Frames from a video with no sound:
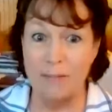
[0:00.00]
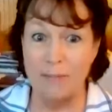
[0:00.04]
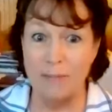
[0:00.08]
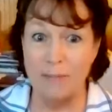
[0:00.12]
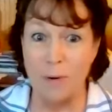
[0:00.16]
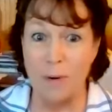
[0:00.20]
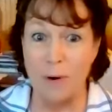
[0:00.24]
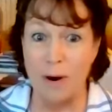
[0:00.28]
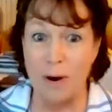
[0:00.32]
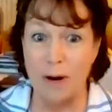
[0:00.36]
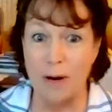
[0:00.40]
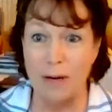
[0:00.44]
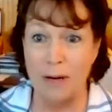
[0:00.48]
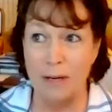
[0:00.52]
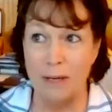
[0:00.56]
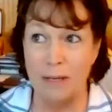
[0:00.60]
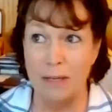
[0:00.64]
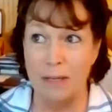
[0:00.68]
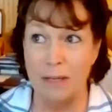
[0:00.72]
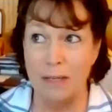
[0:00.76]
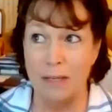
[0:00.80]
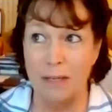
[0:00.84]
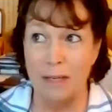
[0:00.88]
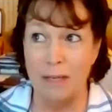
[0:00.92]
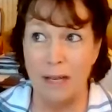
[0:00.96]
for
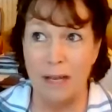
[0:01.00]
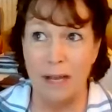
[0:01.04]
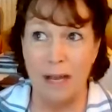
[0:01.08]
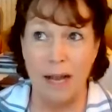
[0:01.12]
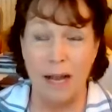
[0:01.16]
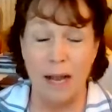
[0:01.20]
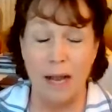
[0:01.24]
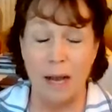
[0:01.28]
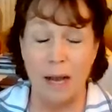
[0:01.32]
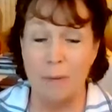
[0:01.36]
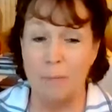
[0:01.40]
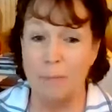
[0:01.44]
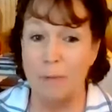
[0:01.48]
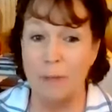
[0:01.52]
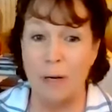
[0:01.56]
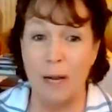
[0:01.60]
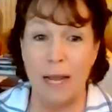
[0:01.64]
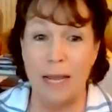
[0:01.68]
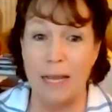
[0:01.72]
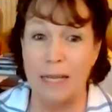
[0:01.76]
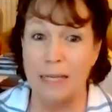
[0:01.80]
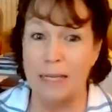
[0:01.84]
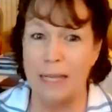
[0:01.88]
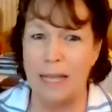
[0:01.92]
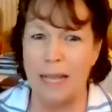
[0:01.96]
a
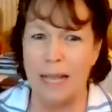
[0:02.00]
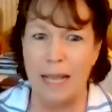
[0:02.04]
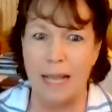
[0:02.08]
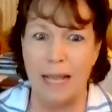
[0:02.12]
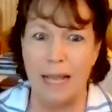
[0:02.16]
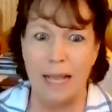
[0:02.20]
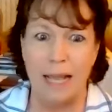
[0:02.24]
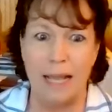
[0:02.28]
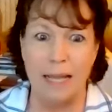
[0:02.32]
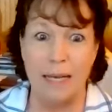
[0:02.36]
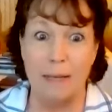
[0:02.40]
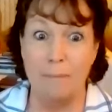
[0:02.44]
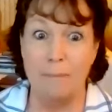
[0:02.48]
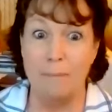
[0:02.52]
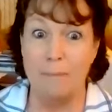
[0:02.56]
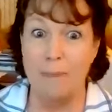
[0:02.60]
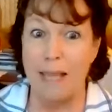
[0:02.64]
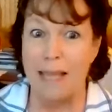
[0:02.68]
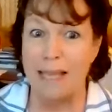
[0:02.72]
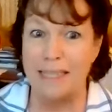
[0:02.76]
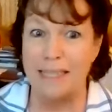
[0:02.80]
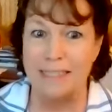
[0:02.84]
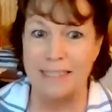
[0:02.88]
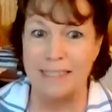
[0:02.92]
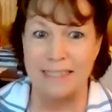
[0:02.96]
bright and
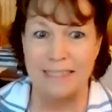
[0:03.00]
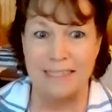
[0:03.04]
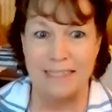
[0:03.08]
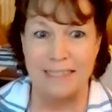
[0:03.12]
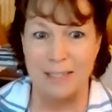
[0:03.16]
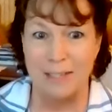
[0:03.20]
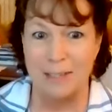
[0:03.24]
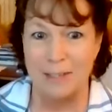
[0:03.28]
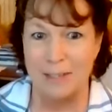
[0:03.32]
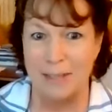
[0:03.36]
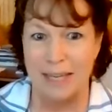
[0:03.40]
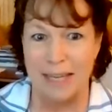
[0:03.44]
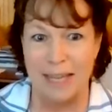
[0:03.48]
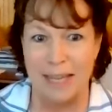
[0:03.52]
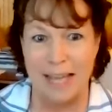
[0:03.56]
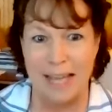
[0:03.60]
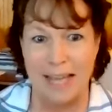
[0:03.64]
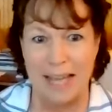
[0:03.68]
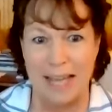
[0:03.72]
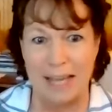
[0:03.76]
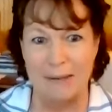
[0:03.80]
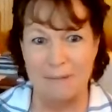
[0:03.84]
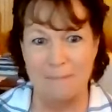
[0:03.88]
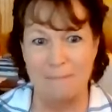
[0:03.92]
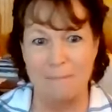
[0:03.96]
amazing year
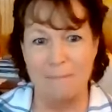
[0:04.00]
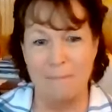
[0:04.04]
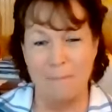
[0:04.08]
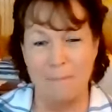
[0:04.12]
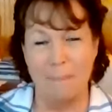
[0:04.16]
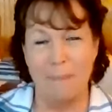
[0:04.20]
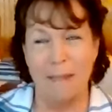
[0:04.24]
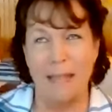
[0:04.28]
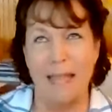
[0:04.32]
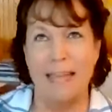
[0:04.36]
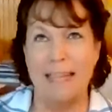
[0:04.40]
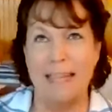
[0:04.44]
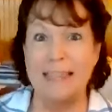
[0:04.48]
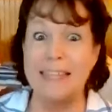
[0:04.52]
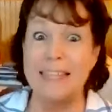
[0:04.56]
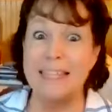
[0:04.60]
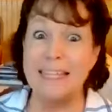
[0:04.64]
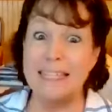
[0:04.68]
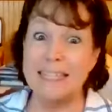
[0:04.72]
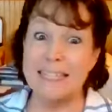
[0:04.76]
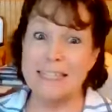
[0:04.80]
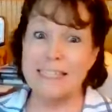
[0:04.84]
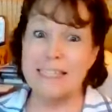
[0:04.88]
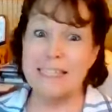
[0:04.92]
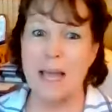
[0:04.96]
ahead. And
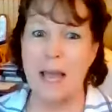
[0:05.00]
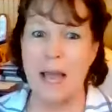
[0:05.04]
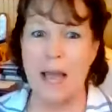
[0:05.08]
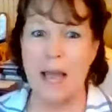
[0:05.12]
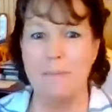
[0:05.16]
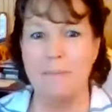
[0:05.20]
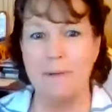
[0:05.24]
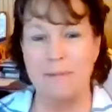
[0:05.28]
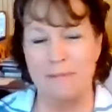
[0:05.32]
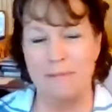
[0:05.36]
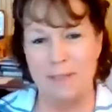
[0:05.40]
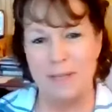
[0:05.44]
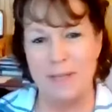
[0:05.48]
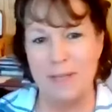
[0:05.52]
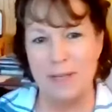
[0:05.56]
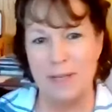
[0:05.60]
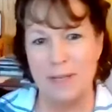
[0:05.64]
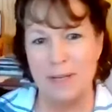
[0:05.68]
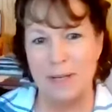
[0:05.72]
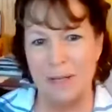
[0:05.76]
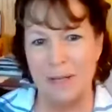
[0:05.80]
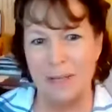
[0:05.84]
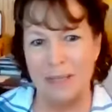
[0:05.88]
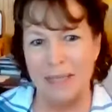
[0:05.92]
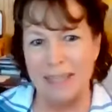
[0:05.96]
this time of
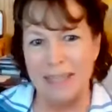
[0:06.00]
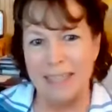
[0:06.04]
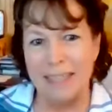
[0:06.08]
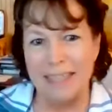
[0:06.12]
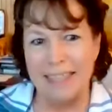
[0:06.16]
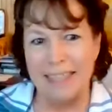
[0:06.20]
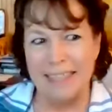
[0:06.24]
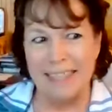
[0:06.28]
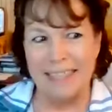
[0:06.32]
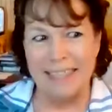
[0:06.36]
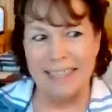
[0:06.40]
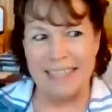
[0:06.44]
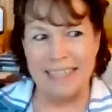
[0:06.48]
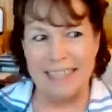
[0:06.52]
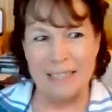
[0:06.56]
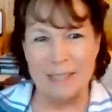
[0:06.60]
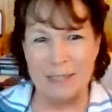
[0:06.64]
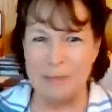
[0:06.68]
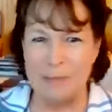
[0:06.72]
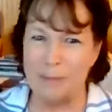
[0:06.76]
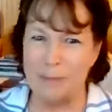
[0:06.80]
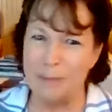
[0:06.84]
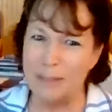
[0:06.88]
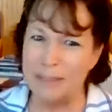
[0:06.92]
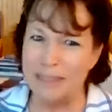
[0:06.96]
year
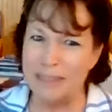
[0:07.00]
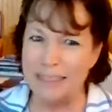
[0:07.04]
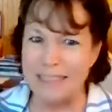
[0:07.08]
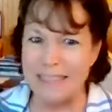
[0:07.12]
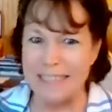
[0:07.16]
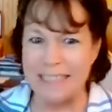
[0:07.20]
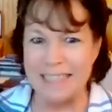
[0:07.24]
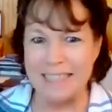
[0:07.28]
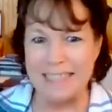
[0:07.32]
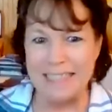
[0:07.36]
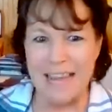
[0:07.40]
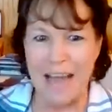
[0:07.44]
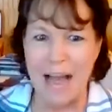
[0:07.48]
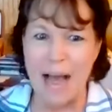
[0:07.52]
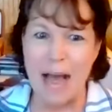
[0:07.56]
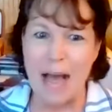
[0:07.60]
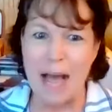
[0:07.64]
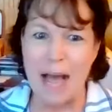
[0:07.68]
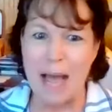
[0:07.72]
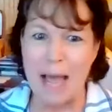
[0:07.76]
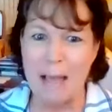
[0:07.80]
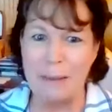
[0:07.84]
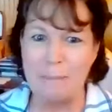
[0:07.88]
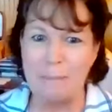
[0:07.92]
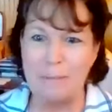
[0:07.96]
is really the
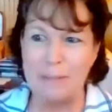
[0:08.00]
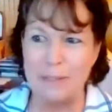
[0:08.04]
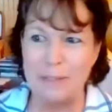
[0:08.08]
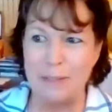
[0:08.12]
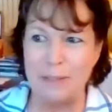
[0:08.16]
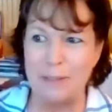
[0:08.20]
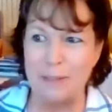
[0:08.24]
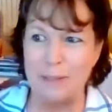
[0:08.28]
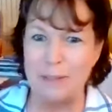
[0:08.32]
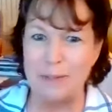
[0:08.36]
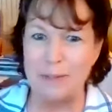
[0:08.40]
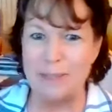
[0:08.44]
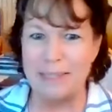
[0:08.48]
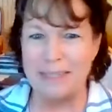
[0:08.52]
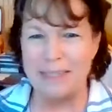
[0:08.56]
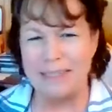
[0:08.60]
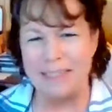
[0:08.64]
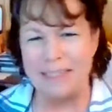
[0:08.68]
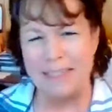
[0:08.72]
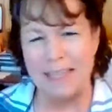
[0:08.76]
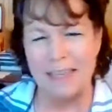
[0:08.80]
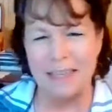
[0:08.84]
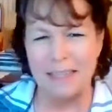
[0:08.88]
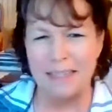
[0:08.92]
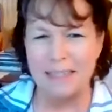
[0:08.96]
time to
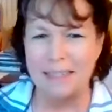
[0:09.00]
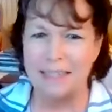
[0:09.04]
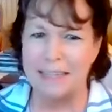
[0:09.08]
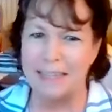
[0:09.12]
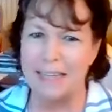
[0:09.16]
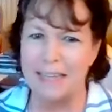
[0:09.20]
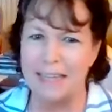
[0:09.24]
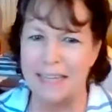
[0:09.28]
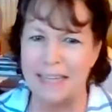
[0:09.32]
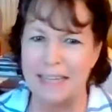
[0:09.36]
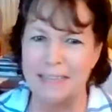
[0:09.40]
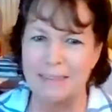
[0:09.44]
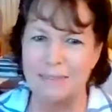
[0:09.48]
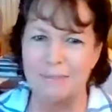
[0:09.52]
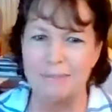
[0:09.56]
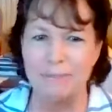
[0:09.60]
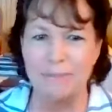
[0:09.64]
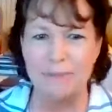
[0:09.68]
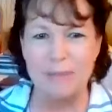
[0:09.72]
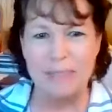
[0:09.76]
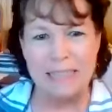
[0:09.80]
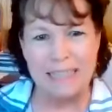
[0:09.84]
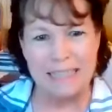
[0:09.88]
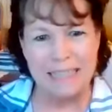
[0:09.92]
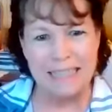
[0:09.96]
settle in,
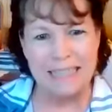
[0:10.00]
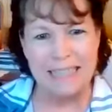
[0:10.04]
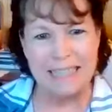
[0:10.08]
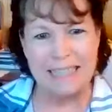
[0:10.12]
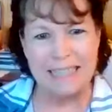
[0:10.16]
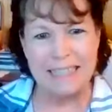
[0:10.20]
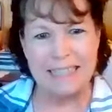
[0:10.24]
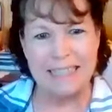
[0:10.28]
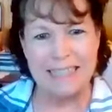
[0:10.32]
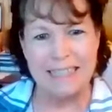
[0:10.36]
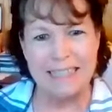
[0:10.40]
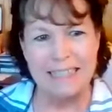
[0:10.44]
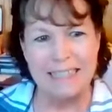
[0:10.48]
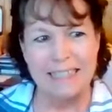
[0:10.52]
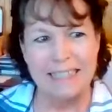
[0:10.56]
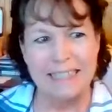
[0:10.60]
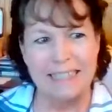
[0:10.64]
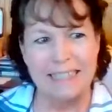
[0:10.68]
release,